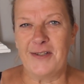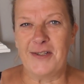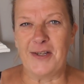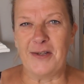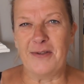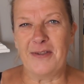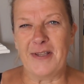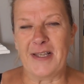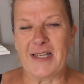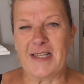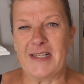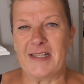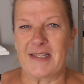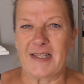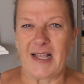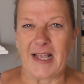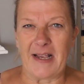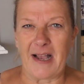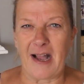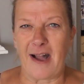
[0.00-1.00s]
do
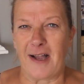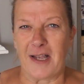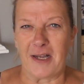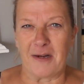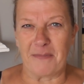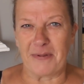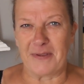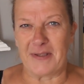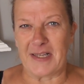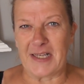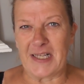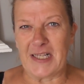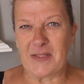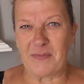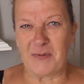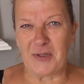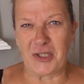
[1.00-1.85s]
things like high up things,